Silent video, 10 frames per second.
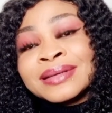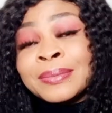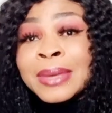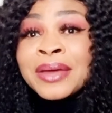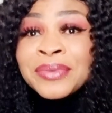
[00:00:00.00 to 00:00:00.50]

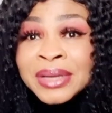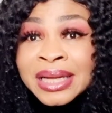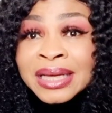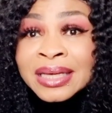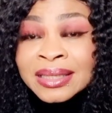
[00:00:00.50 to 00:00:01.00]
I'm like,
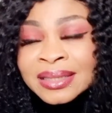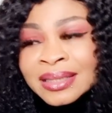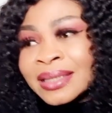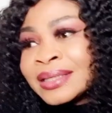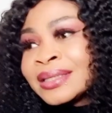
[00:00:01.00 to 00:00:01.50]
really? He
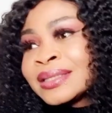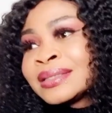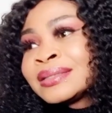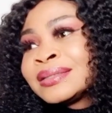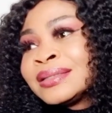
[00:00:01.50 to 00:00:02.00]
said, yes.
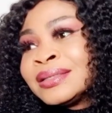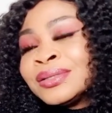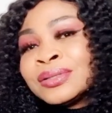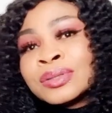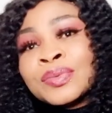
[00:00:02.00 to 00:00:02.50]

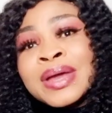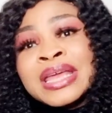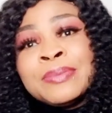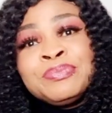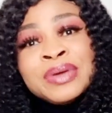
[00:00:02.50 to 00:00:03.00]
So when
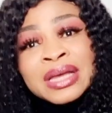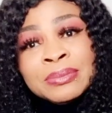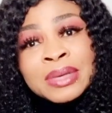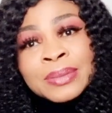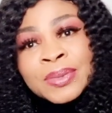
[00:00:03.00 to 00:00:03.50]
he billed
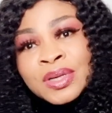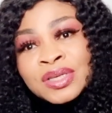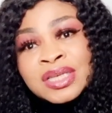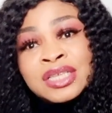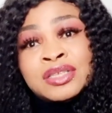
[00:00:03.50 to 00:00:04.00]
me,
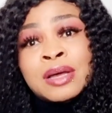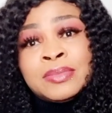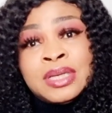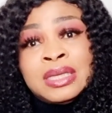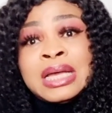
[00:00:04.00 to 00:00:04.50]
because it's
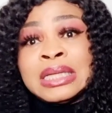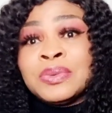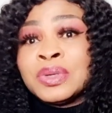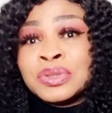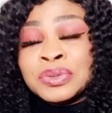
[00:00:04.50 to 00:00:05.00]
something that they
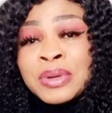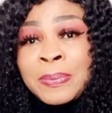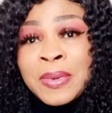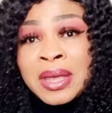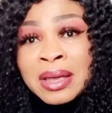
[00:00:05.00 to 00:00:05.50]
want to
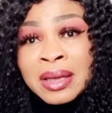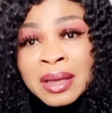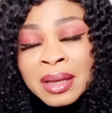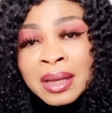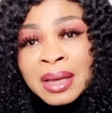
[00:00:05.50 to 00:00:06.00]
repair,
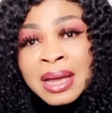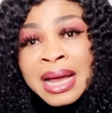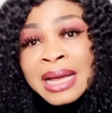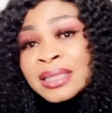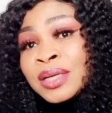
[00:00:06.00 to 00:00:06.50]

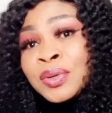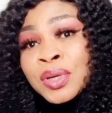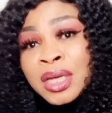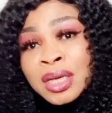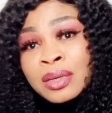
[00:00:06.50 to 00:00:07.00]
I said,
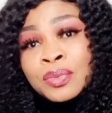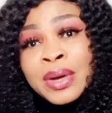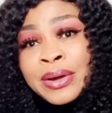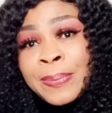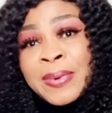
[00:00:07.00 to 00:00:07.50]
okay,
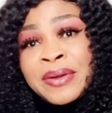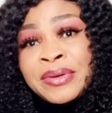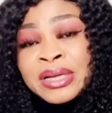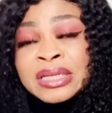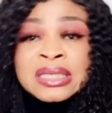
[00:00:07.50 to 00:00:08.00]
when
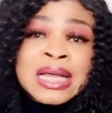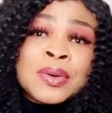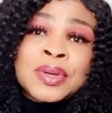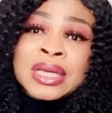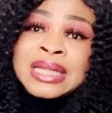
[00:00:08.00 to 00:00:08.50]
repairing it, is that
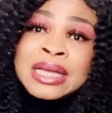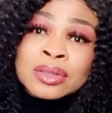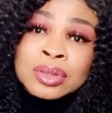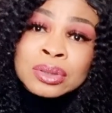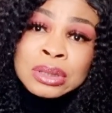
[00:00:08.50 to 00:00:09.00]
okay
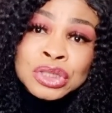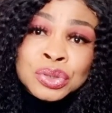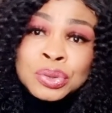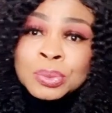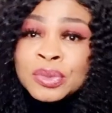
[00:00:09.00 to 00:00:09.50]
that you
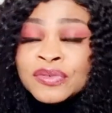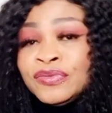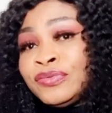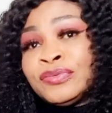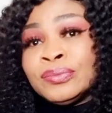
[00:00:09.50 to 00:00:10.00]
should
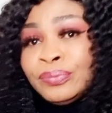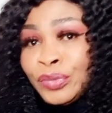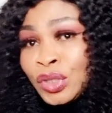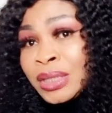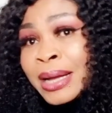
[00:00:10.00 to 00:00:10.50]
remove
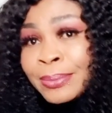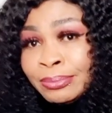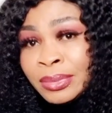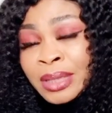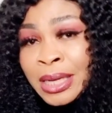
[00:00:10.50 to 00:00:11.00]
the
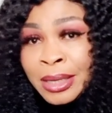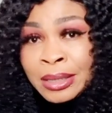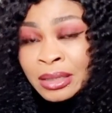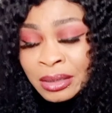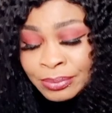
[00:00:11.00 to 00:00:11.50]

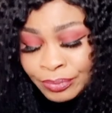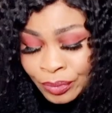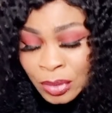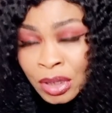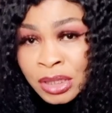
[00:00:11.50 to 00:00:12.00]
other
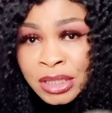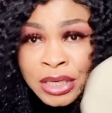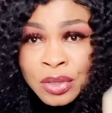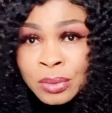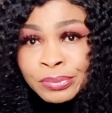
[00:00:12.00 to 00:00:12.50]

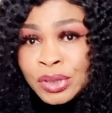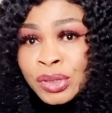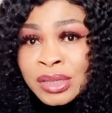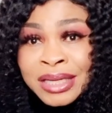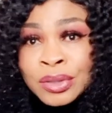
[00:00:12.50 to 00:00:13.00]
silicone?
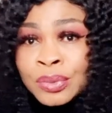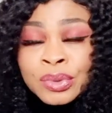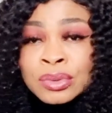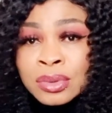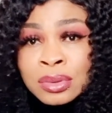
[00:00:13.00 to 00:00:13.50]
Because I don't
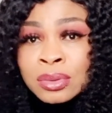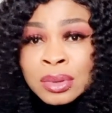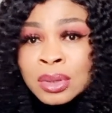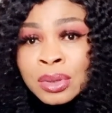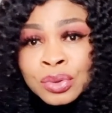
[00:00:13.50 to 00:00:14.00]
want
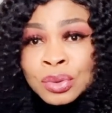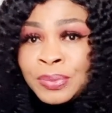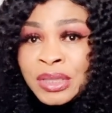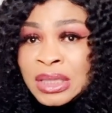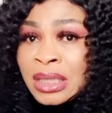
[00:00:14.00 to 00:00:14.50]
to
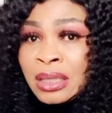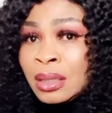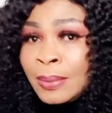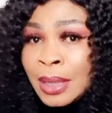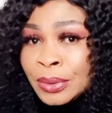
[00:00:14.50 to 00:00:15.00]
be thinking
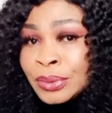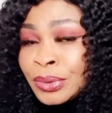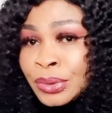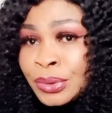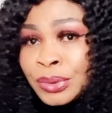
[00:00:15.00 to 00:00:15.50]
about